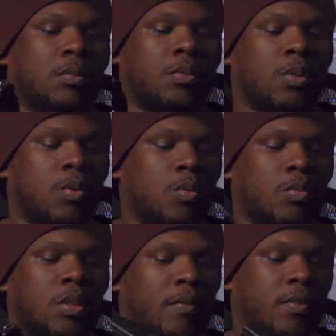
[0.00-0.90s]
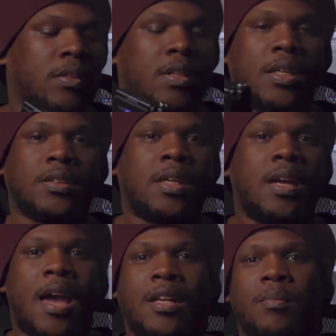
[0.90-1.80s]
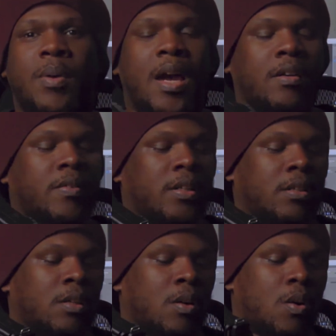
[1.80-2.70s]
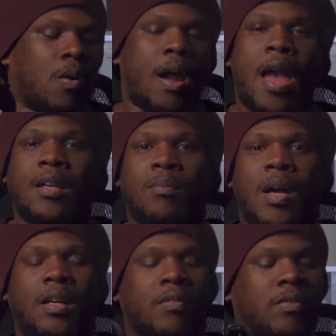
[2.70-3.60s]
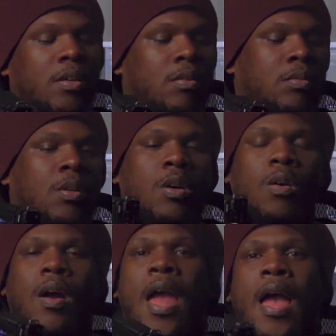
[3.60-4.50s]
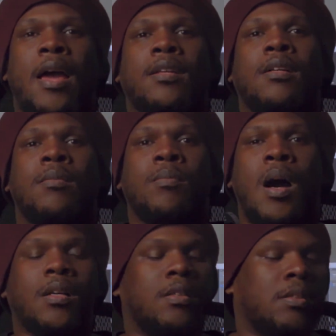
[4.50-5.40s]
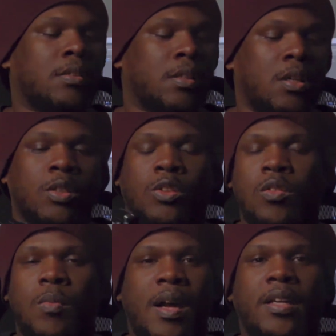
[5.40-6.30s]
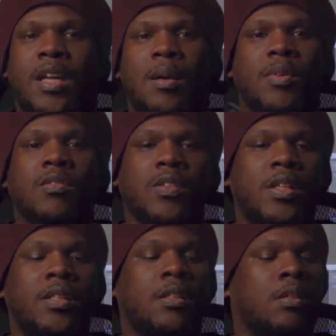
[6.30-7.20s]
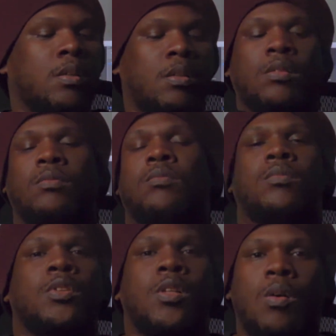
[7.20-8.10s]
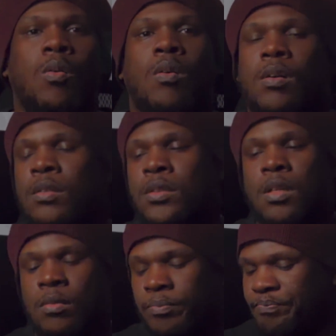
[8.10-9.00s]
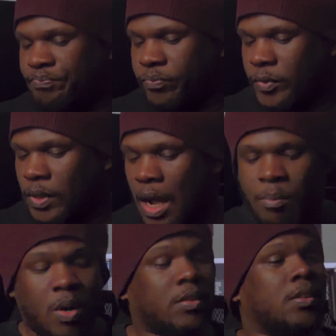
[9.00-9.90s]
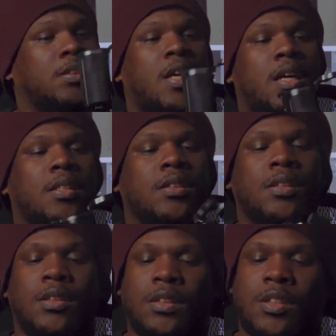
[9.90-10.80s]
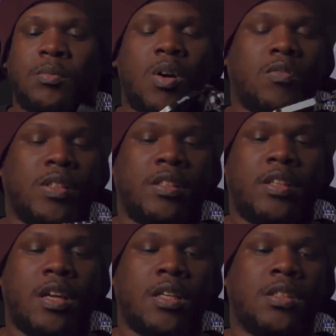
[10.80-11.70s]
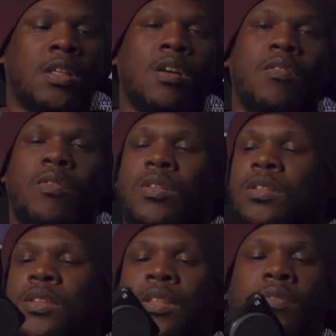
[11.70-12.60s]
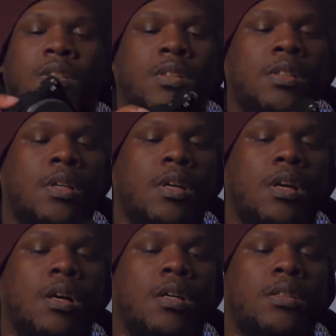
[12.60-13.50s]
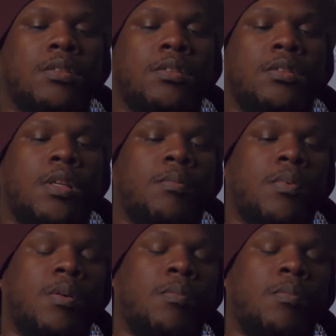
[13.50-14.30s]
do different things like add a battery or add a microphone or add a monitor to my camera rig. So, you know, I bought this cage, and this is a small rig cage for the Zv-10